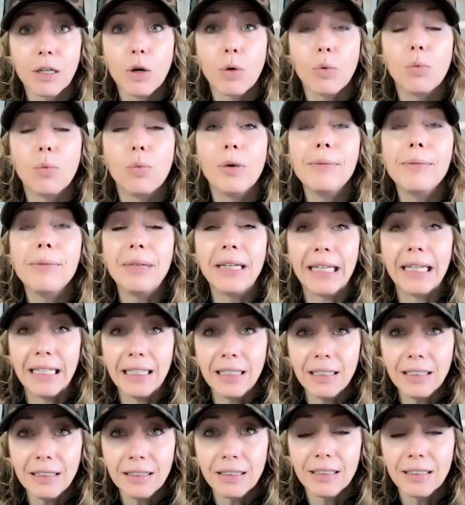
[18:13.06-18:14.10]

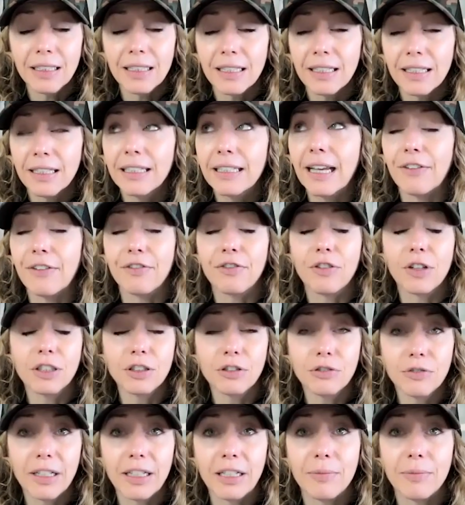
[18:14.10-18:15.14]
Women get
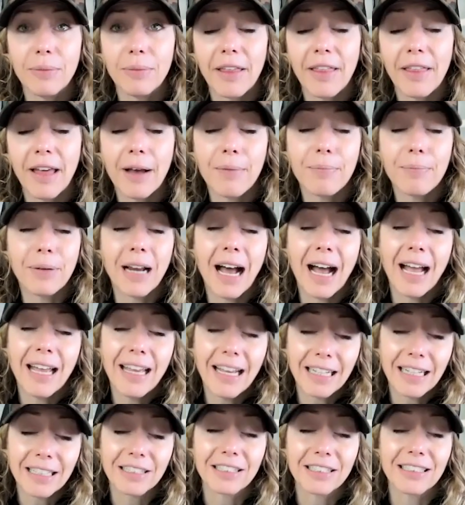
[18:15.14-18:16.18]
frustrated by that, but I
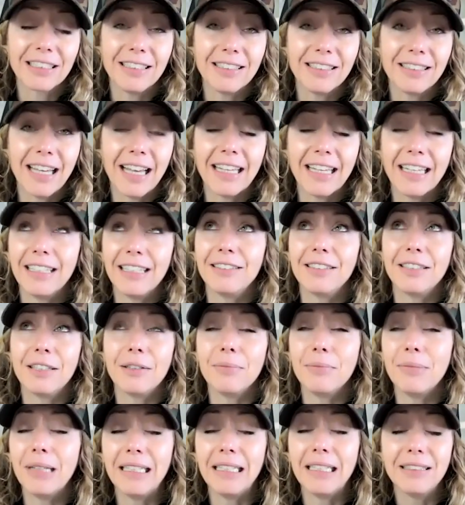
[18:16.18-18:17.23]
actually say it's an
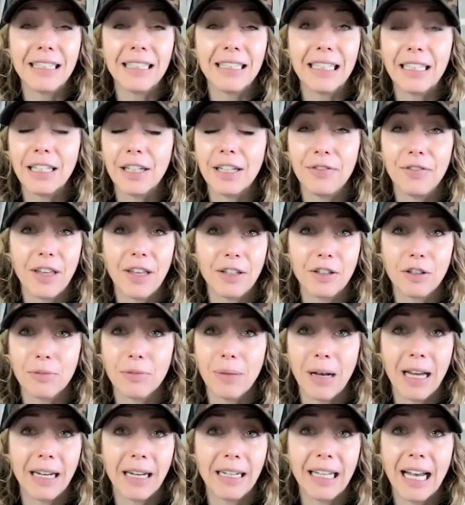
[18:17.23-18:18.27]
amazing gift that your
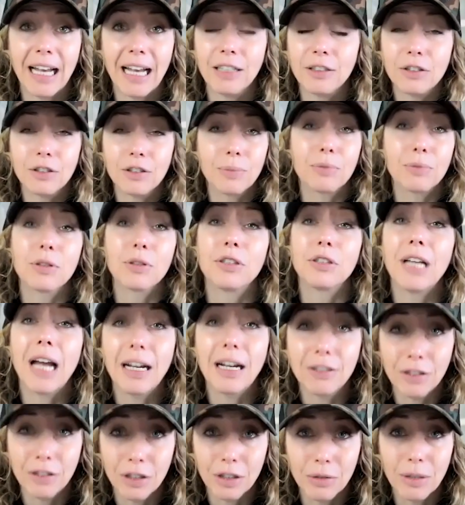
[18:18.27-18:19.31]
body has to
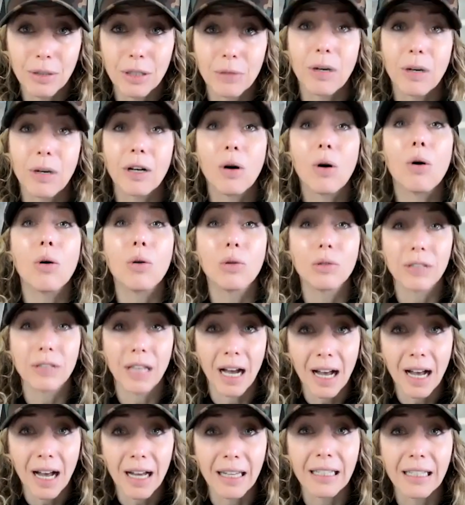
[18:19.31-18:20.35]
protect you and want to hold
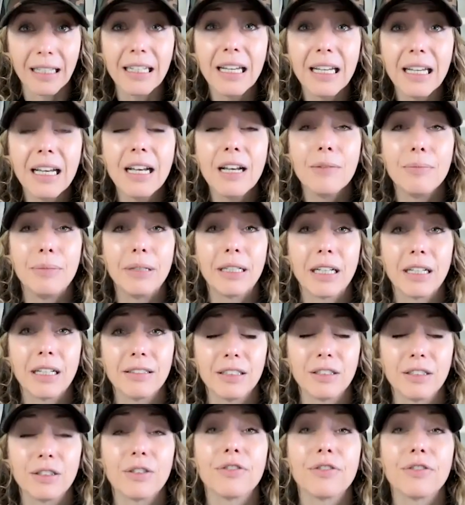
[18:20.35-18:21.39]
on because
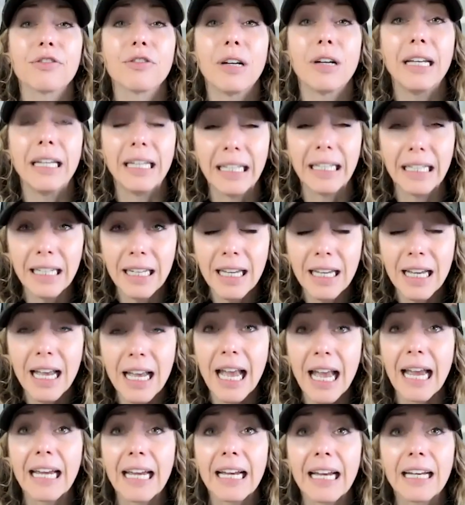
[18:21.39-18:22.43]
it's afraid.
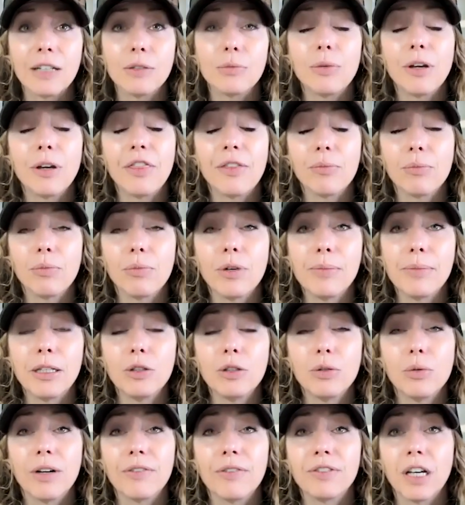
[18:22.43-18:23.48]
And with women
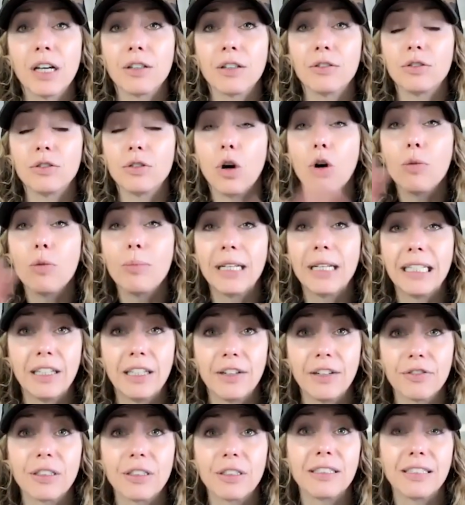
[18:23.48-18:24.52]
who have done so many
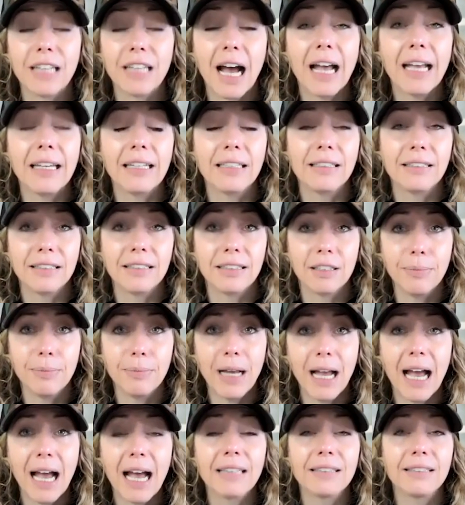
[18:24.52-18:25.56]
different diets in the
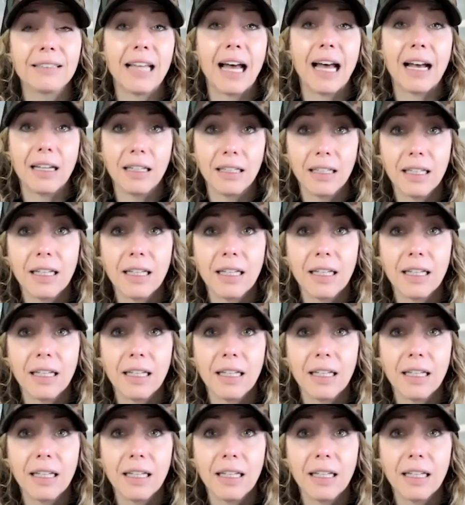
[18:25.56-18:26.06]
past, that